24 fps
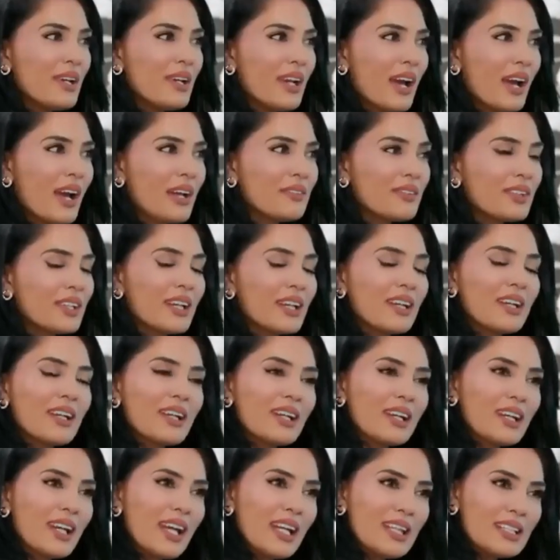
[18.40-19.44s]
big advocate
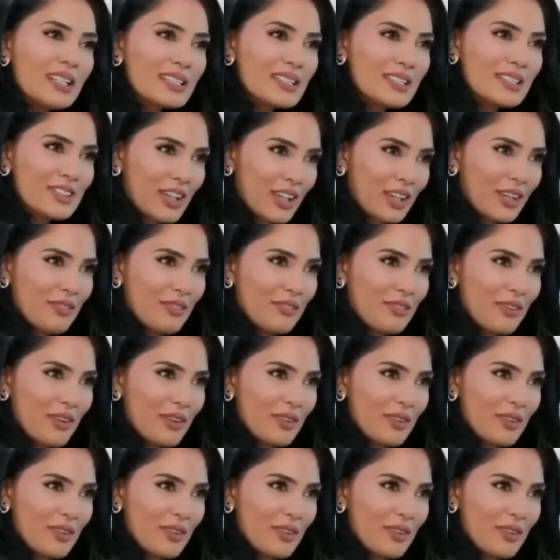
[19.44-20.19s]
against checking